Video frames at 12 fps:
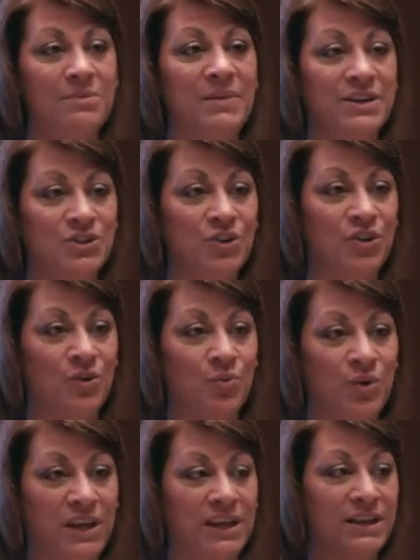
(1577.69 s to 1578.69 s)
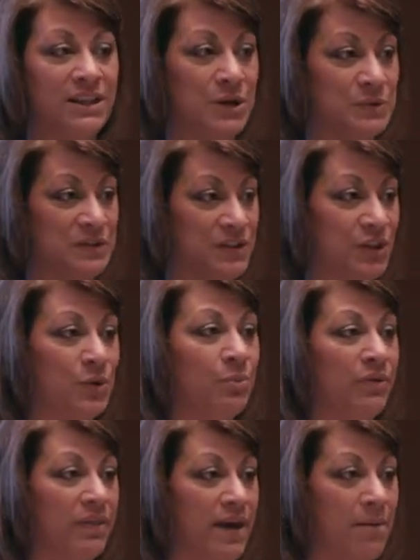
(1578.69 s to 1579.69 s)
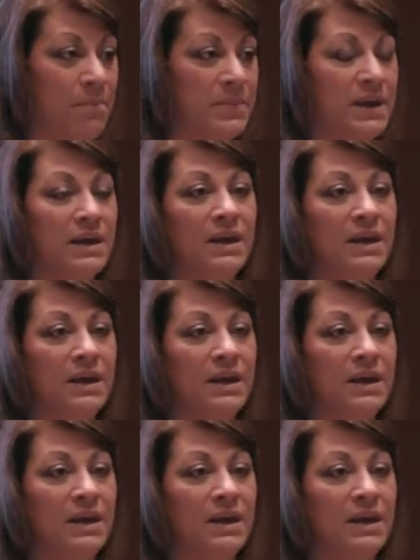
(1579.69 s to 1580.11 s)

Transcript: make sure that we close the loop with them.